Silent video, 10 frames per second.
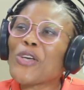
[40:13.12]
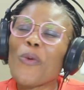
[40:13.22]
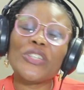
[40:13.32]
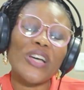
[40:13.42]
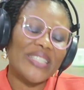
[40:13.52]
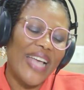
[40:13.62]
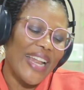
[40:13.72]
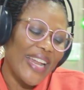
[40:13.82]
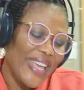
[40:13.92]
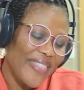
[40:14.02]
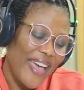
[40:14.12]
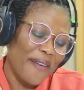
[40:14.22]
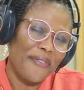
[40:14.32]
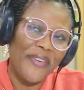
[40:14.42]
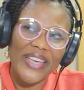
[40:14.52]
So we just allay
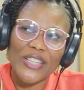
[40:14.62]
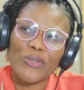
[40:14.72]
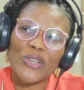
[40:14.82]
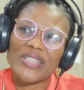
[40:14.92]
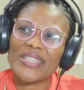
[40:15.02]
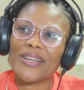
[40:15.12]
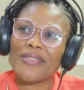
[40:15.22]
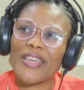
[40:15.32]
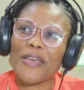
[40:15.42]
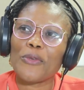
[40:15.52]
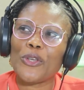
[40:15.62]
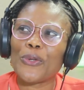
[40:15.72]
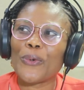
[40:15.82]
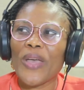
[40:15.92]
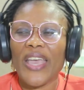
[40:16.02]
their fears. We just tell them, you
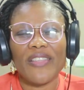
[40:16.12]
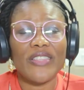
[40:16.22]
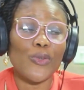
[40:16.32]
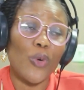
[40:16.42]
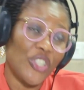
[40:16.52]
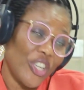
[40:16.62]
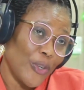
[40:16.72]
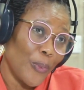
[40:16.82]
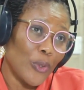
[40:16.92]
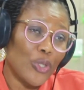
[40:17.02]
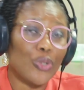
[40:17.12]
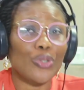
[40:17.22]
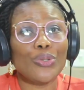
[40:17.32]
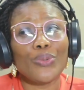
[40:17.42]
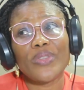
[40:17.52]
know, this is what you're supposed
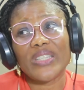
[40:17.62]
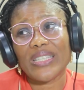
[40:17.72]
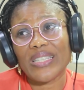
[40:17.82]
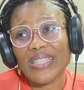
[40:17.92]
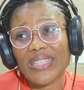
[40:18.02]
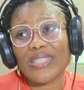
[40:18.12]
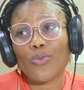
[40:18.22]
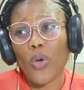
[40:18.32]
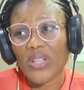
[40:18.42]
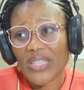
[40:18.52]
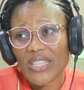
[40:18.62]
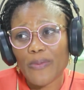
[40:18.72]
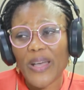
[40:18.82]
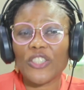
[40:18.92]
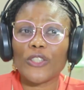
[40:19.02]
to do. This is what
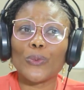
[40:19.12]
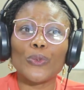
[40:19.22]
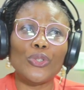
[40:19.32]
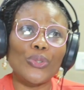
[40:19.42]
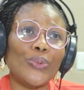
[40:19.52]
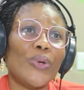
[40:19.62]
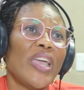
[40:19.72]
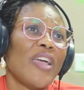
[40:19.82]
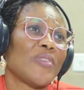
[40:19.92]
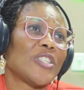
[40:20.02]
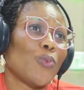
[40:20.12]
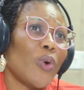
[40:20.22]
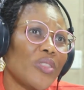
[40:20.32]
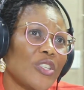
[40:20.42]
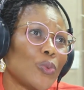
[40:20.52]
this machine would do. This is
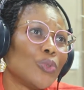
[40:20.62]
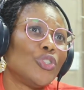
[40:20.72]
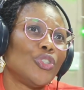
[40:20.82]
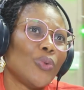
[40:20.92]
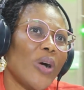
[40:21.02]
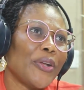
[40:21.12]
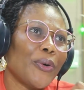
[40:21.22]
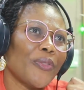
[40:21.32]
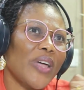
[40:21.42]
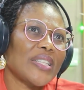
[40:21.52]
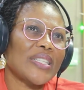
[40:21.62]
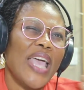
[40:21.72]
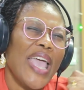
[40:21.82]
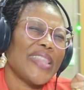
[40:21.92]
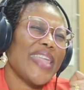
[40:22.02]
what this would do, and all that.
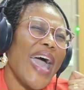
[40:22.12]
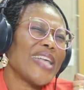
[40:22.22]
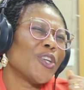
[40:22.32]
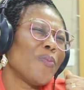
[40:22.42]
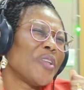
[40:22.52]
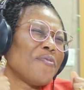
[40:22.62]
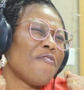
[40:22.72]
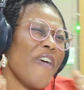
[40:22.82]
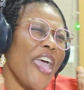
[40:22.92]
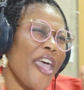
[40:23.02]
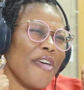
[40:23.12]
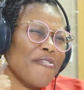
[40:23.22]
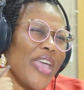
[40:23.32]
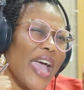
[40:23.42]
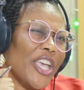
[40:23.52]
There hasn't been
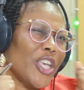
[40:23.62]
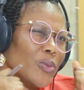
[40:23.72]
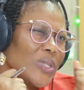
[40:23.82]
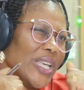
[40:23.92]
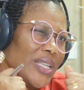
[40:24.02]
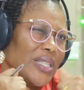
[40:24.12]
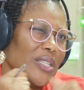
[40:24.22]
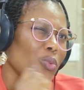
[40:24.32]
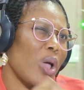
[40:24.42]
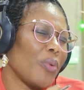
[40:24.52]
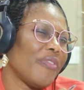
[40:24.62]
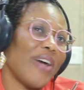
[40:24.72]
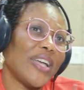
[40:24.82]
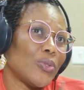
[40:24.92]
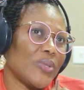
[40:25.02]
very acute cases where
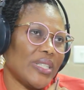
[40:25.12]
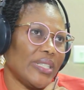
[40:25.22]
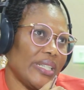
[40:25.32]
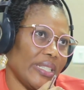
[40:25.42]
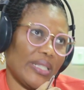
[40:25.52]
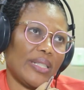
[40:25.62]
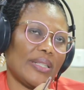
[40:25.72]
we've had to sedate.